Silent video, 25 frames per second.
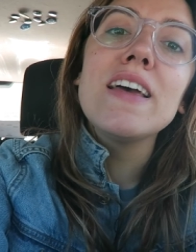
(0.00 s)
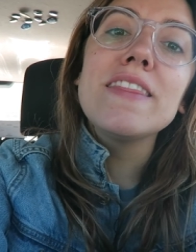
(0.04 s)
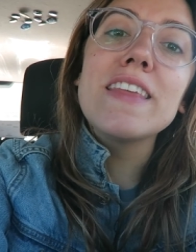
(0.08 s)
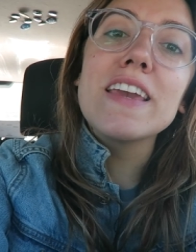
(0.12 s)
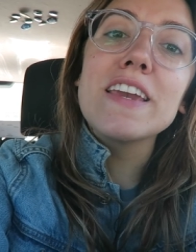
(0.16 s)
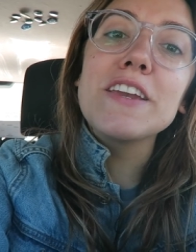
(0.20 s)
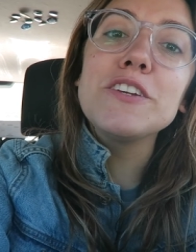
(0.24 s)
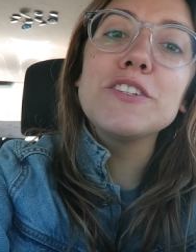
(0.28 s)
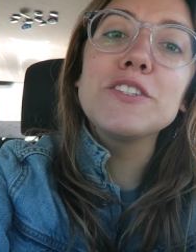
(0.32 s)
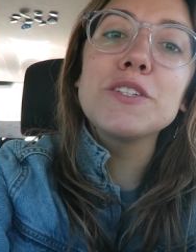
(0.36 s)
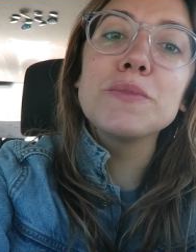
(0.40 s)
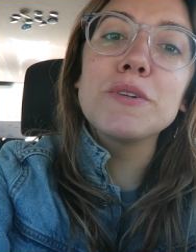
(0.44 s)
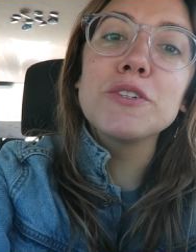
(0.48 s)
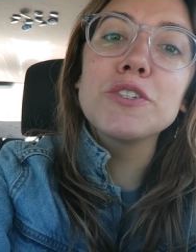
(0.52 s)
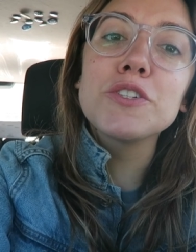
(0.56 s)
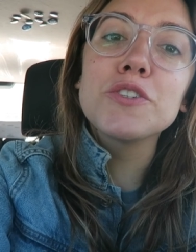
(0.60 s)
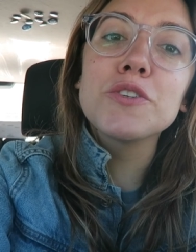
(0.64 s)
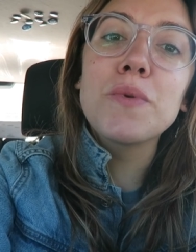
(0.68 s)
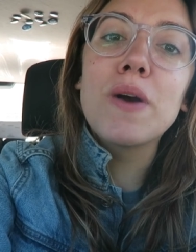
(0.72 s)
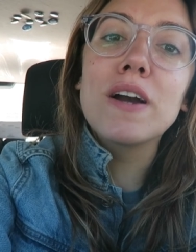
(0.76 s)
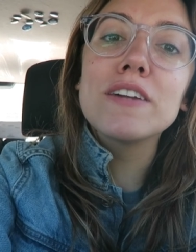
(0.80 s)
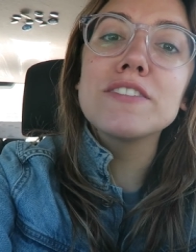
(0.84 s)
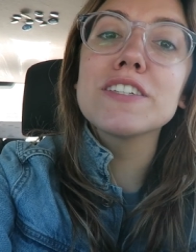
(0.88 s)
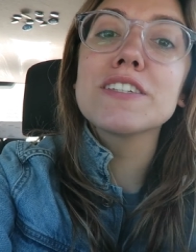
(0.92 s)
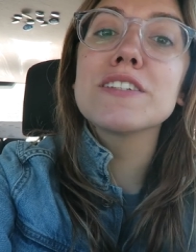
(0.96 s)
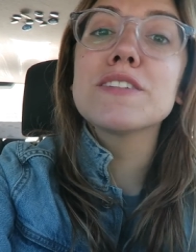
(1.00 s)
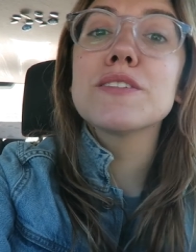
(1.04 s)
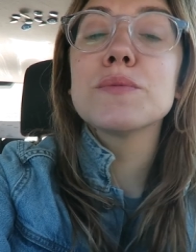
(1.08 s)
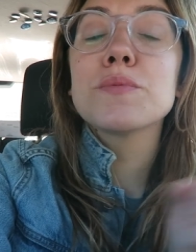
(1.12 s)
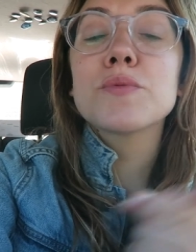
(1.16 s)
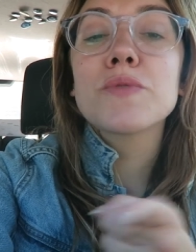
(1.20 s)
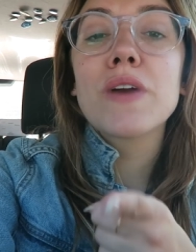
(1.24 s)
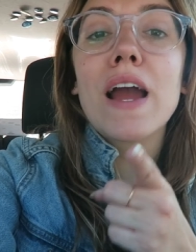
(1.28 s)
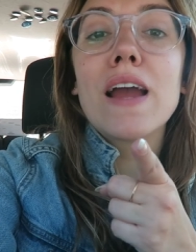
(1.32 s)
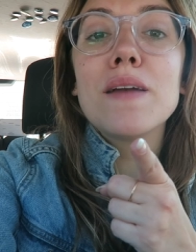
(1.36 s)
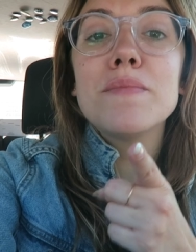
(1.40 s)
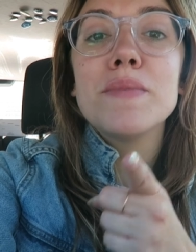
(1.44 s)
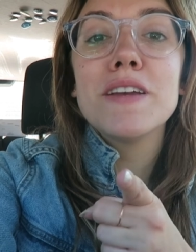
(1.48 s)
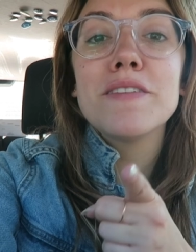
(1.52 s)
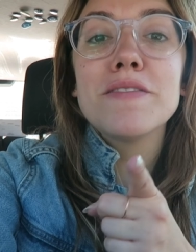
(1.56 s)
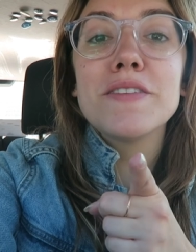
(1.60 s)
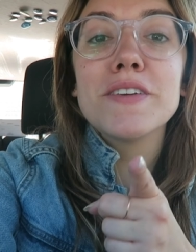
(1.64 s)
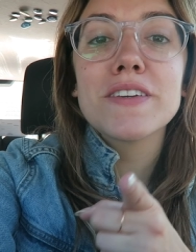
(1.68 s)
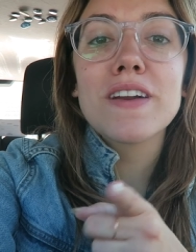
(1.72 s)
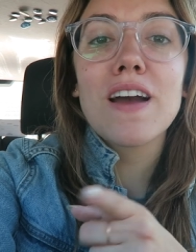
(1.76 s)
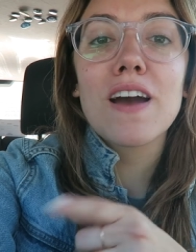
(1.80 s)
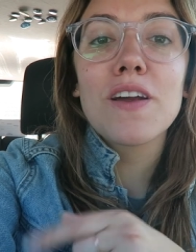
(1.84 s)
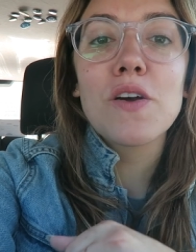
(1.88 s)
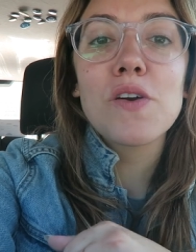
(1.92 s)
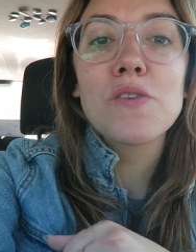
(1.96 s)
Thank you so much for watching. Subscribe if
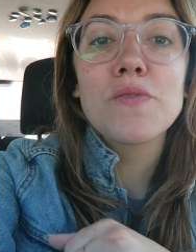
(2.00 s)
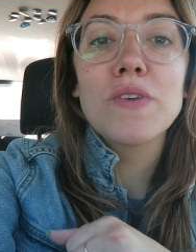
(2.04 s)
you're not